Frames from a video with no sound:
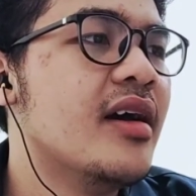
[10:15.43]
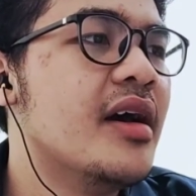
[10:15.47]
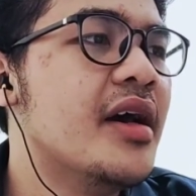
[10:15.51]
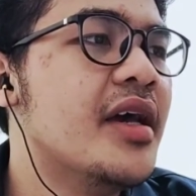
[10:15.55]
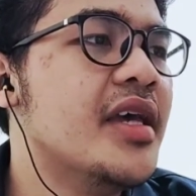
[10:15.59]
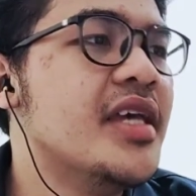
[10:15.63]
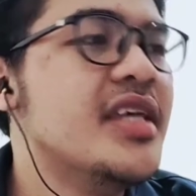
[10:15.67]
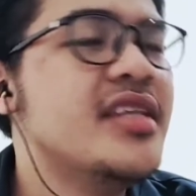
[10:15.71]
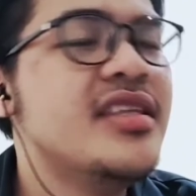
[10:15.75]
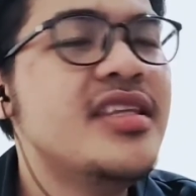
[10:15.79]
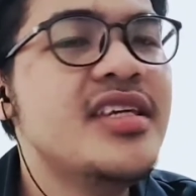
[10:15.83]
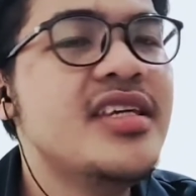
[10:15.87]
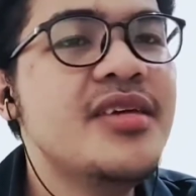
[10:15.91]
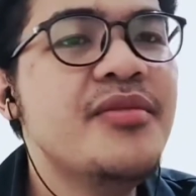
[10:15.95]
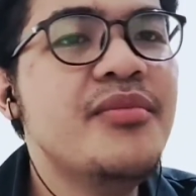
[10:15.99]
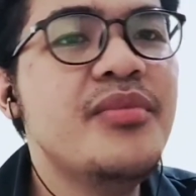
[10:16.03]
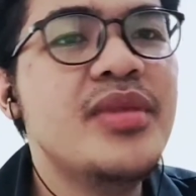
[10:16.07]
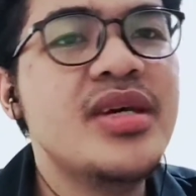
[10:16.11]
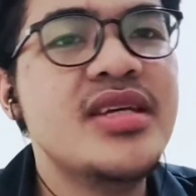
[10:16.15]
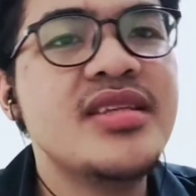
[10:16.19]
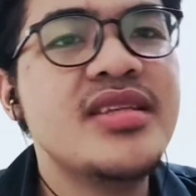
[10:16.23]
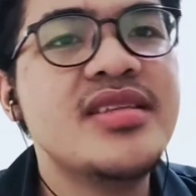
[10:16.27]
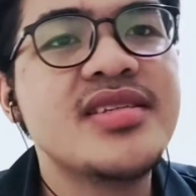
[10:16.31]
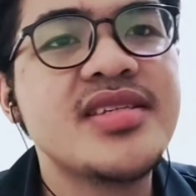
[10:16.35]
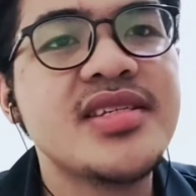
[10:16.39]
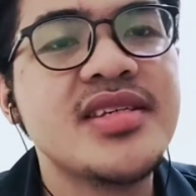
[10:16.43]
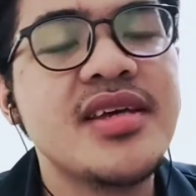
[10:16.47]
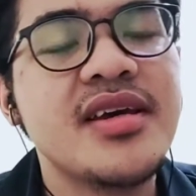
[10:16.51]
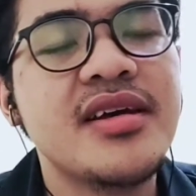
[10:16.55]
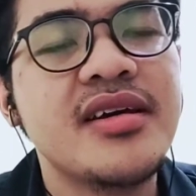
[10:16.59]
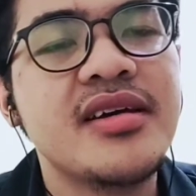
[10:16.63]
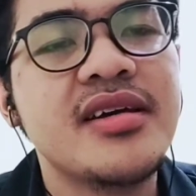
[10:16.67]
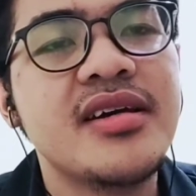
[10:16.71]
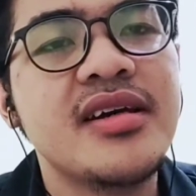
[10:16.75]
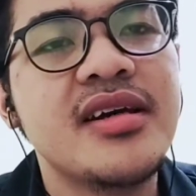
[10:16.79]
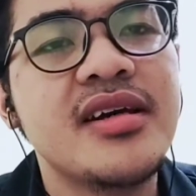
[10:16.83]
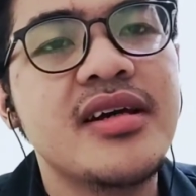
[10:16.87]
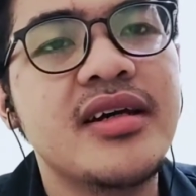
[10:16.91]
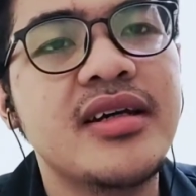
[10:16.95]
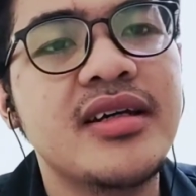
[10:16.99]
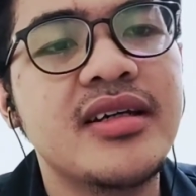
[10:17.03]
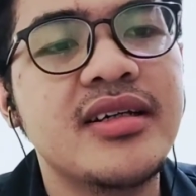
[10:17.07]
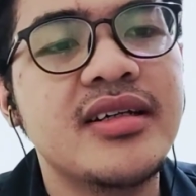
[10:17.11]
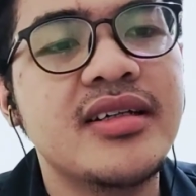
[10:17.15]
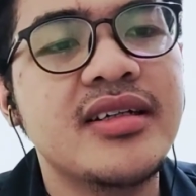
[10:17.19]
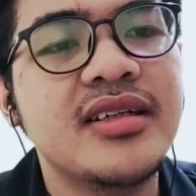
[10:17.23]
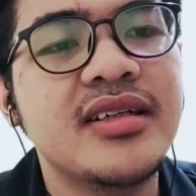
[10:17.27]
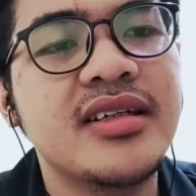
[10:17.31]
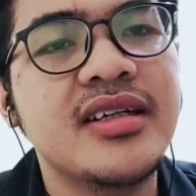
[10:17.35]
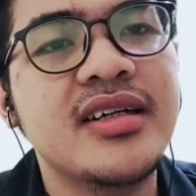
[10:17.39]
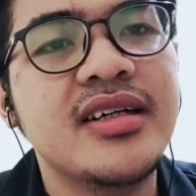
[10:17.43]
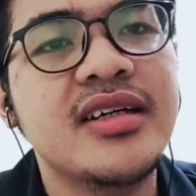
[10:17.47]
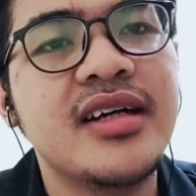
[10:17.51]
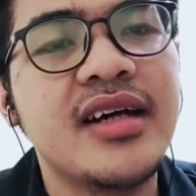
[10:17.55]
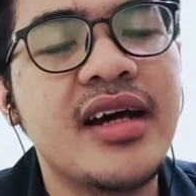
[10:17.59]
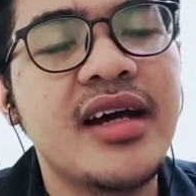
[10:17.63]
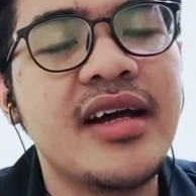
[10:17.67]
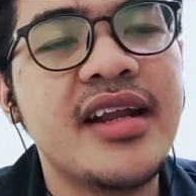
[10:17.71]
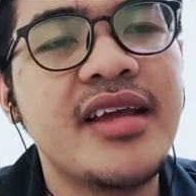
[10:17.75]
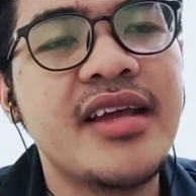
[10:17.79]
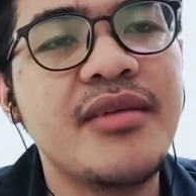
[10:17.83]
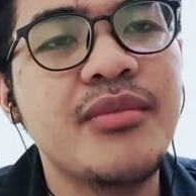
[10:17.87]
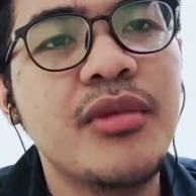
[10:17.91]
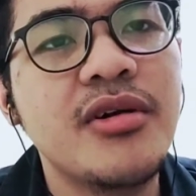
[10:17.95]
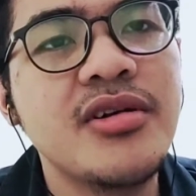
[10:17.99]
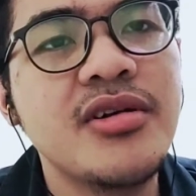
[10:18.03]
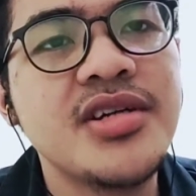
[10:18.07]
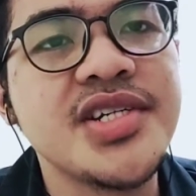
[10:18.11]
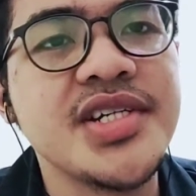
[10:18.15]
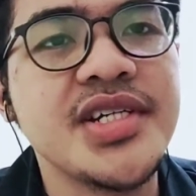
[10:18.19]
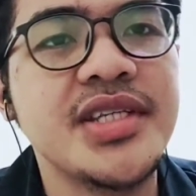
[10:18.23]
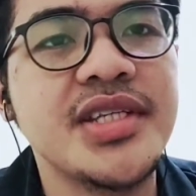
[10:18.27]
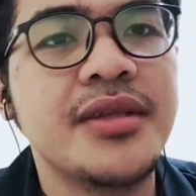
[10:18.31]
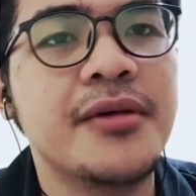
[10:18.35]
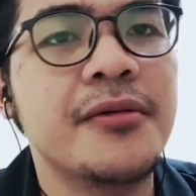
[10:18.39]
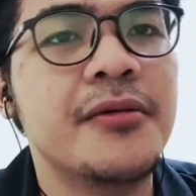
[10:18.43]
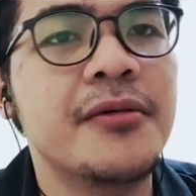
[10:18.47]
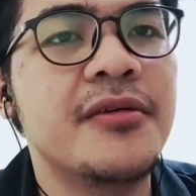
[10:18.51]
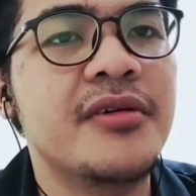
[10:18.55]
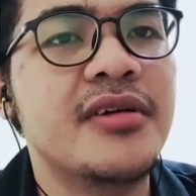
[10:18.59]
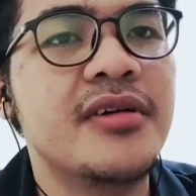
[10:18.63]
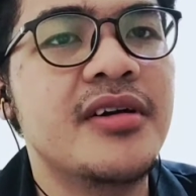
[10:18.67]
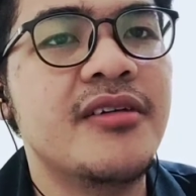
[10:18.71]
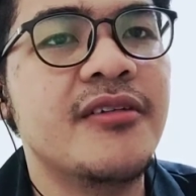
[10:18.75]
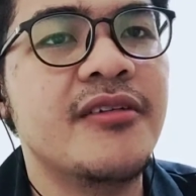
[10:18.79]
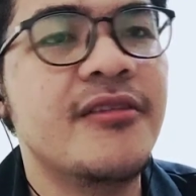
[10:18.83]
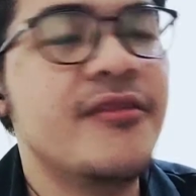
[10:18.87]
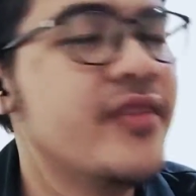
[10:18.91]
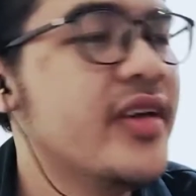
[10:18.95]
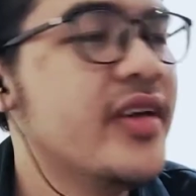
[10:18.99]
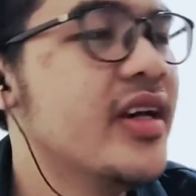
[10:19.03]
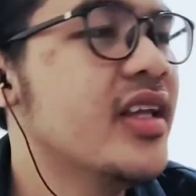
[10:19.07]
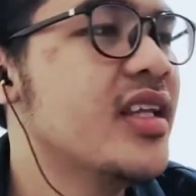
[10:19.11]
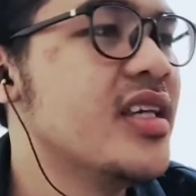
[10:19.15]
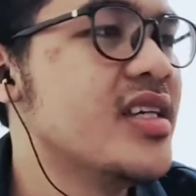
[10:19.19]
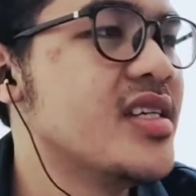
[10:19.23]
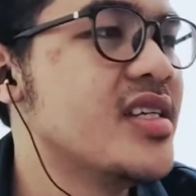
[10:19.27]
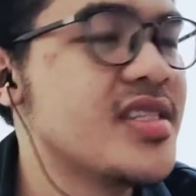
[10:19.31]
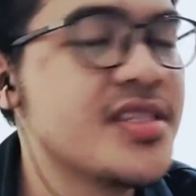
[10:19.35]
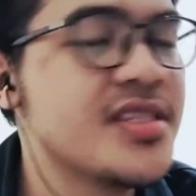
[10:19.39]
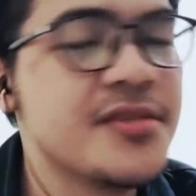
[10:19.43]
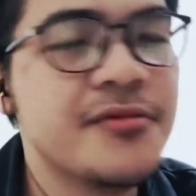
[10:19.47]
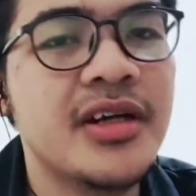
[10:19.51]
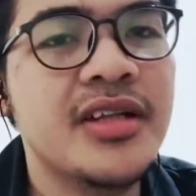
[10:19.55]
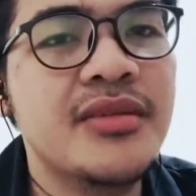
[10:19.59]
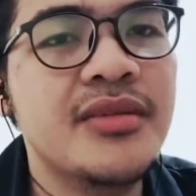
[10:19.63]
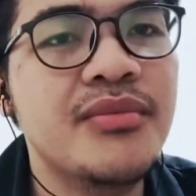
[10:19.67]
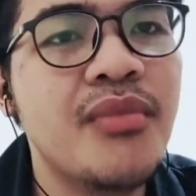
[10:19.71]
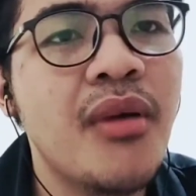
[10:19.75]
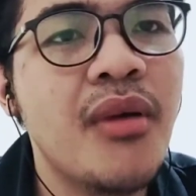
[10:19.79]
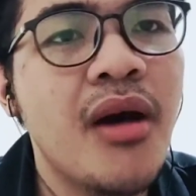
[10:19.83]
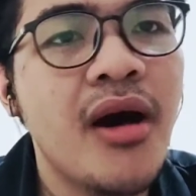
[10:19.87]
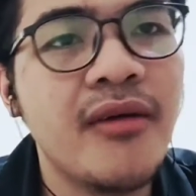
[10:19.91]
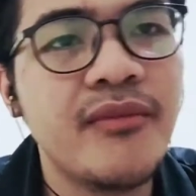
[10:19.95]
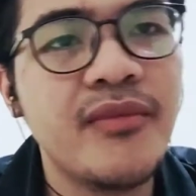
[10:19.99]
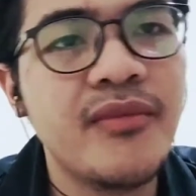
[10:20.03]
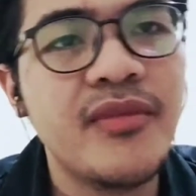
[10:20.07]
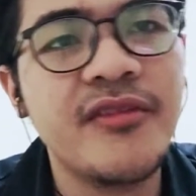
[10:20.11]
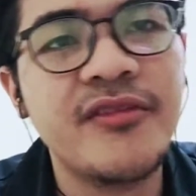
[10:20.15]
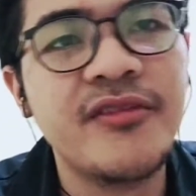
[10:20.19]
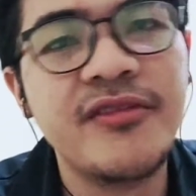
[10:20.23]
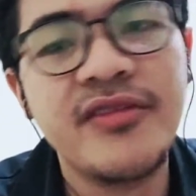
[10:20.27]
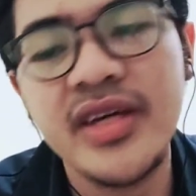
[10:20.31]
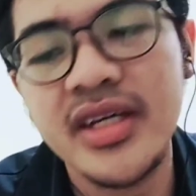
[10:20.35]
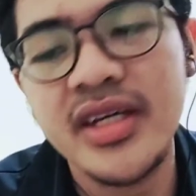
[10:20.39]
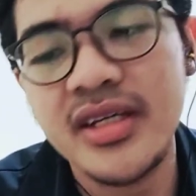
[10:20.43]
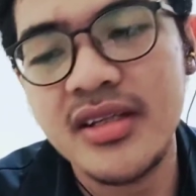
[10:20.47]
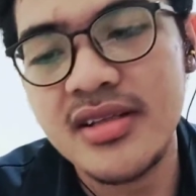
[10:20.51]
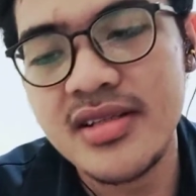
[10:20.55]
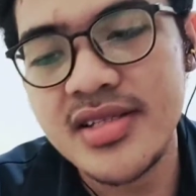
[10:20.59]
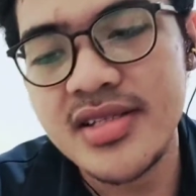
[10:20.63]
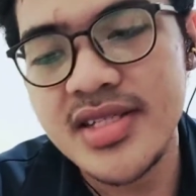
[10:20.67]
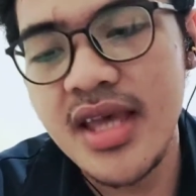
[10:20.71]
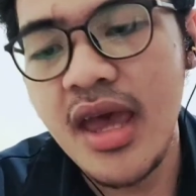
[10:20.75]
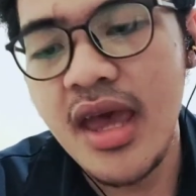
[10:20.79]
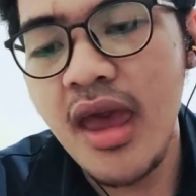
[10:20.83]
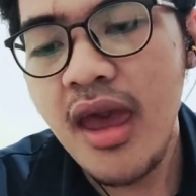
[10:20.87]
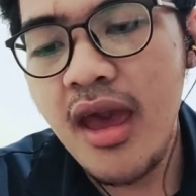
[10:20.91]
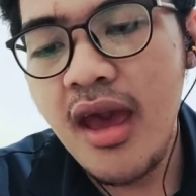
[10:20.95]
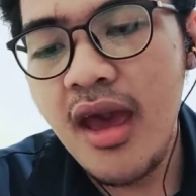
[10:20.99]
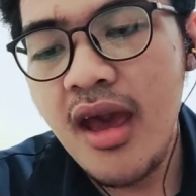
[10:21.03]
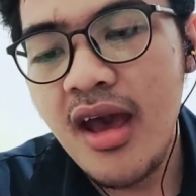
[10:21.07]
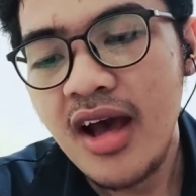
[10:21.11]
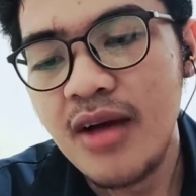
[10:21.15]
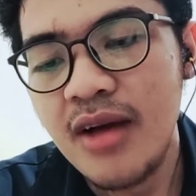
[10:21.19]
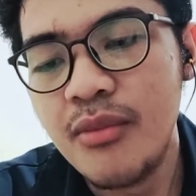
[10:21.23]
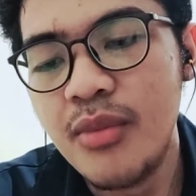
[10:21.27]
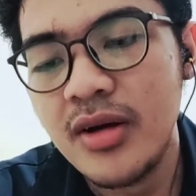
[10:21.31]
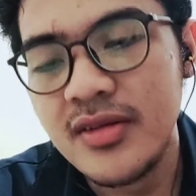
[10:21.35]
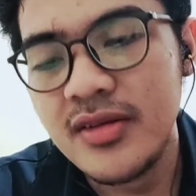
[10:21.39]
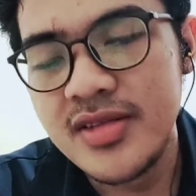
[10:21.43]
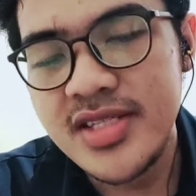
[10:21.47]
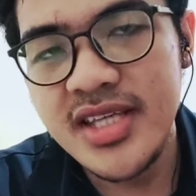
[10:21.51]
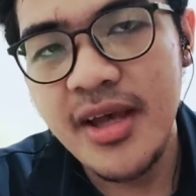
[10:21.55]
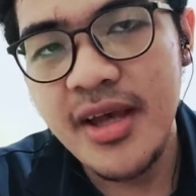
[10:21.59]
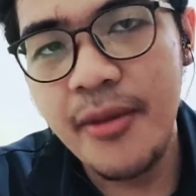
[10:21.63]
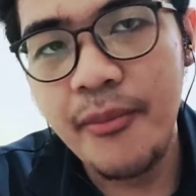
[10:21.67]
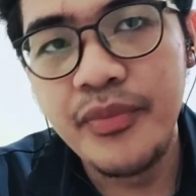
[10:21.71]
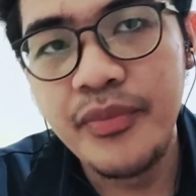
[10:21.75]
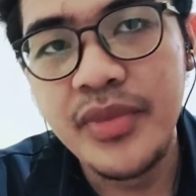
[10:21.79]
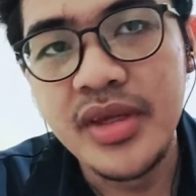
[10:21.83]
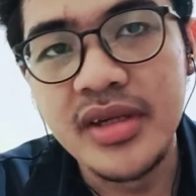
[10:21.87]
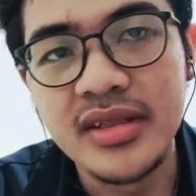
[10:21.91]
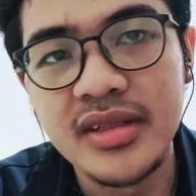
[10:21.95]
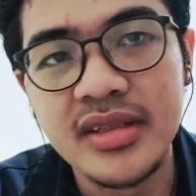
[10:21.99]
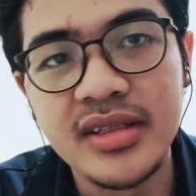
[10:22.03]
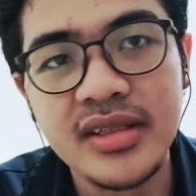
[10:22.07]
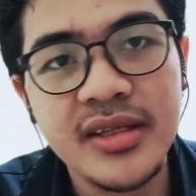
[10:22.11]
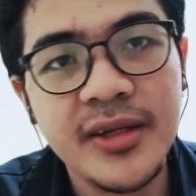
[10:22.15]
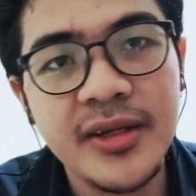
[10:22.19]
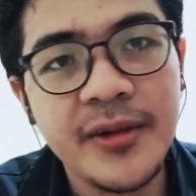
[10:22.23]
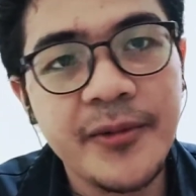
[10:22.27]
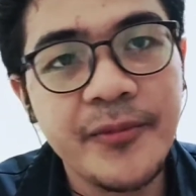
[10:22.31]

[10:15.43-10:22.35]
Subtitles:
ed means an emotion or feelings what Bob feels about something.